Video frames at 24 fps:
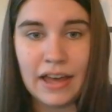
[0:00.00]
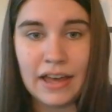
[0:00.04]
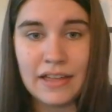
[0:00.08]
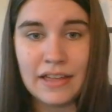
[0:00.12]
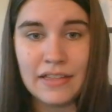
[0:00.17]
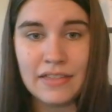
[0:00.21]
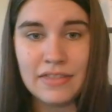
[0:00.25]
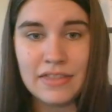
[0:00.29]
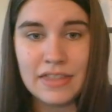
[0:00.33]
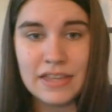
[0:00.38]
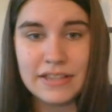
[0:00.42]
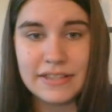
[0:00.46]

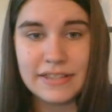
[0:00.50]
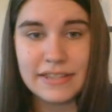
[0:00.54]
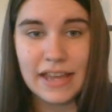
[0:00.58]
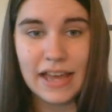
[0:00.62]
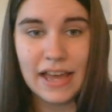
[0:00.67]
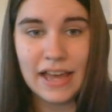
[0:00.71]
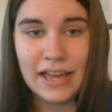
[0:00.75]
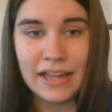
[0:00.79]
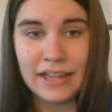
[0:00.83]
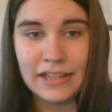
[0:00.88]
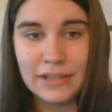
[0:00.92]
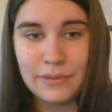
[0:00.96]
this
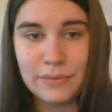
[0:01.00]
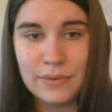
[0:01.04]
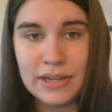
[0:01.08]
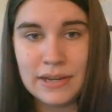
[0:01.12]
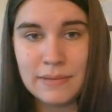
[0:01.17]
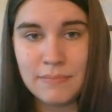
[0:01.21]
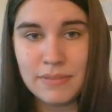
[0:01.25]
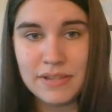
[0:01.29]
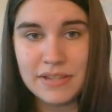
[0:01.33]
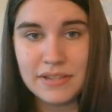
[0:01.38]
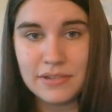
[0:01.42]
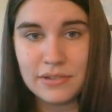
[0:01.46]

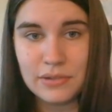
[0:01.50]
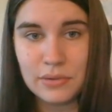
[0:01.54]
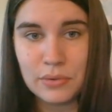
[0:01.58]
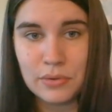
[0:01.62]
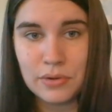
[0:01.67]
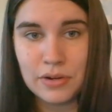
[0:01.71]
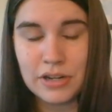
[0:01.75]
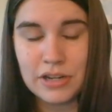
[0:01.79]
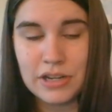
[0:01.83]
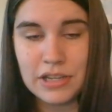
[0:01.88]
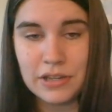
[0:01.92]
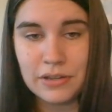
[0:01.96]
Halloween
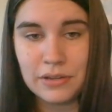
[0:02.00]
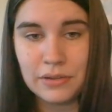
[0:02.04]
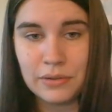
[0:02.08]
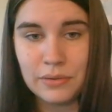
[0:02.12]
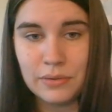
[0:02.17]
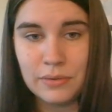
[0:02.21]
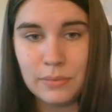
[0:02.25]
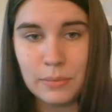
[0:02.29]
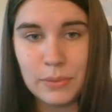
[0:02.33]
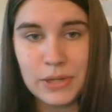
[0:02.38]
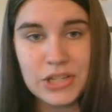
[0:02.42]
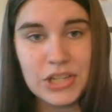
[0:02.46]

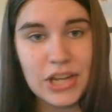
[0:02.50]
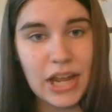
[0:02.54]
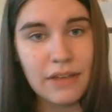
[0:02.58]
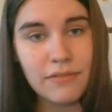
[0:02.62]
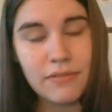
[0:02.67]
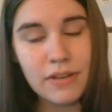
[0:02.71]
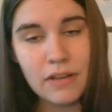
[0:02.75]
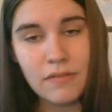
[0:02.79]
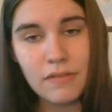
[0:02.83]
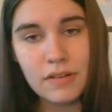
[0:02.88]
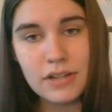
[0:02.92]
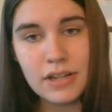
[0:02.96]
Biscornu, which I've
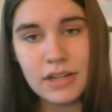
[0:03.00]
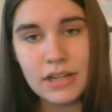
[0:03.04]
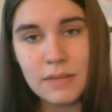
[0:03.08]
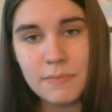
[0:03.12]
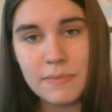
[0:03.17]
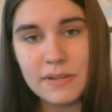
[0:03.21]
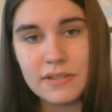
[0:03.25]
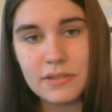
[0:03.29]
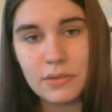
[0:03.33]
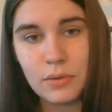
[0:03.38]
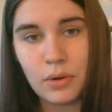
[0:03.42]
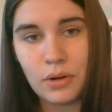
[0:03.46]
never done a
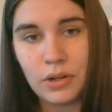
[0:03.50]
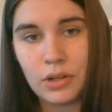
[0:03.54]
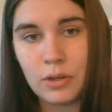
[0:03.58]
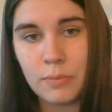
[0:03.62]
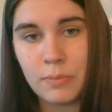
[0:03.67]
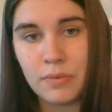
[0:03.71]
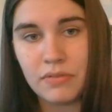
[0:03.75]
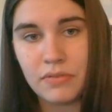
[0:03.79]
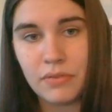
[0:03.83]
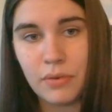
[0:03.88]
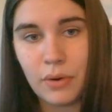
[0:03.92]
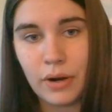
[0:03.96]
Biscornu
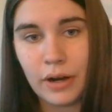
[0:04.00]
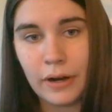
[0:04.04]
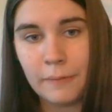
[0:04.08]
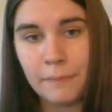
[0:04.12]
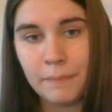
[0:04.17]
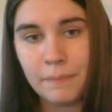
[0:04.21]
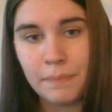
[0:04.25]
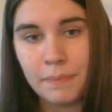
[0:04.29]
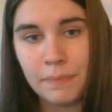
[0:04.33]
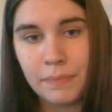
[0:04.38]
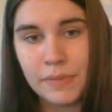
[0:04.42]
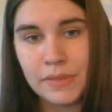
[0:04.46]
before.
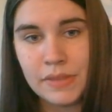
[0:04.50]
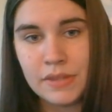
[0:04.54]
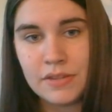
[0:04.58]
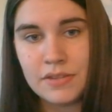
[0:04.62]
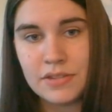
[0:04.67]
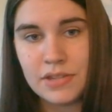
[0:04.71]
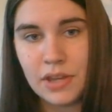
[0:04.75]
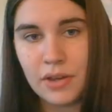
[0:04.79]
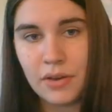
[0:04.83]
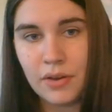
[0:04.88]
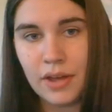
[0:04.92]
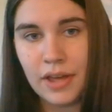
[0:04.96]

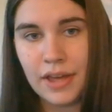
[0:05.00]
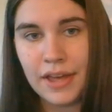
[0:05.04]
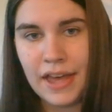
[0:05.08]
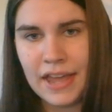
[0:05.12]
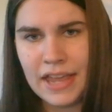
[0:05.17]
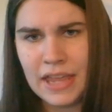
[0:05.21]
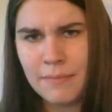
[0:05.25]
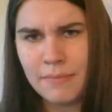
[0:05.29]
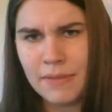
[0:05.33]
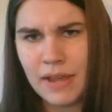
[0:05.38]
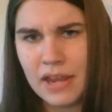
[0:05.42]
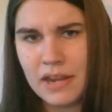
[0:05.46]
So I
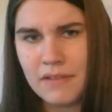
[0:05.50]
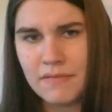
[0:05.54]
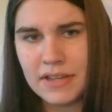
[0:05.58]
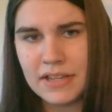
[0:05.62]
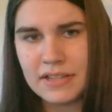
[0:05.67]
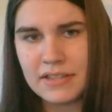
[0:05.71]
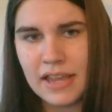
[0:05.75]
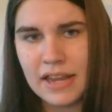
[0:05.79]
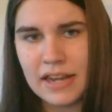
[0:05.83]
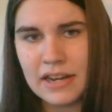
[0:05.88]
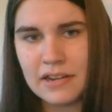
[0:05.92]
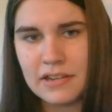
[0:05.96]
am kind of
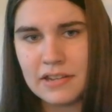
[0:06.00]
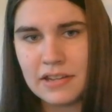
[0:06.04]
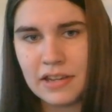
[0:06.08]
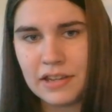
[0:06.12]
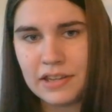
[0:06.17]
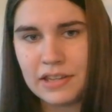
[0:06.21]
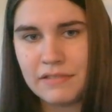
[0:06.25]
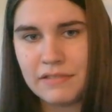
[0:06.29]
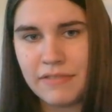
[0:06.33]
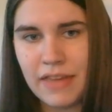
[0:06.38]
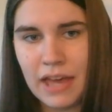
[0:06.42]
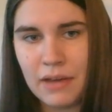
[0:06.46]
excited to
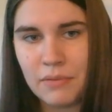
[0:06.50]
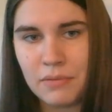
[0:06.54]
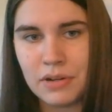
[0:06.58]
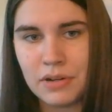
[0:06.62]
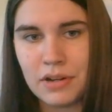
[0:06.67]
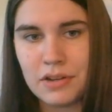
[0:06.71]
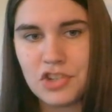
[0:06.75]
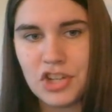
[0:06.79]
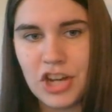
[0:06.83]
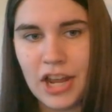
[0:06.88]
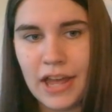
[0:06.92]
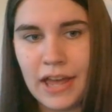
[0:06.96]
give that one a
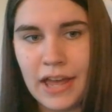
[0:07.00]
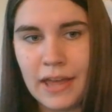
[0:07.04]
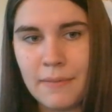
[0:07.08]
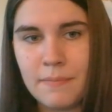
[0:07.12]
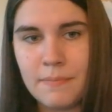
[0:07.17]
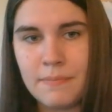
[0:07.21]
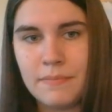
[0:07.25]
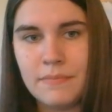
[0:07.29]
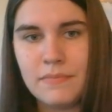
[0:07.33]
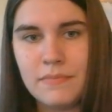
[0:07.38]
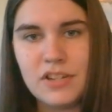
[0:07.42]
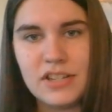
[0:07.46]
shot,
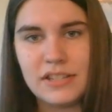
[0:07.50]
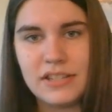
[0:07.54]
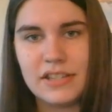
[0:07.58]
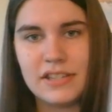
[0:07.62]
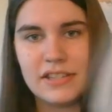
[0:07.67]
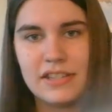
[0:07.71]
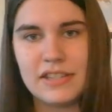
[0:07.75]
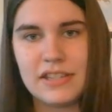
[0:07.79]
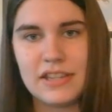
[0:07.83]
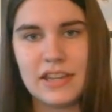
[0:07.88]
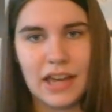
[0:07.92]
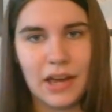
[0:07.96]
just to
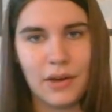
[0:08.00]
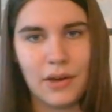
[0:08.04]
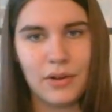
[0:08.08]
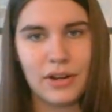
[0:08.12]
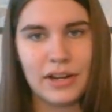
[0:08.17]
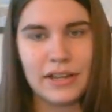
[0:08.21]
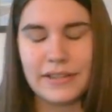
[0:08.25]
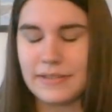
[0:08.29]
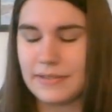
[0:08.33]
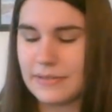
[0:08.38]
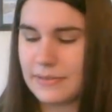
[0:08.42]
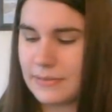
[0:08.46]
see how it
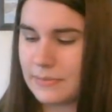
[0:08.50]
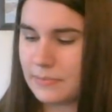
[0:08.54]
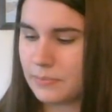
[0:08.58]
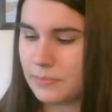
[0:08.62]
is.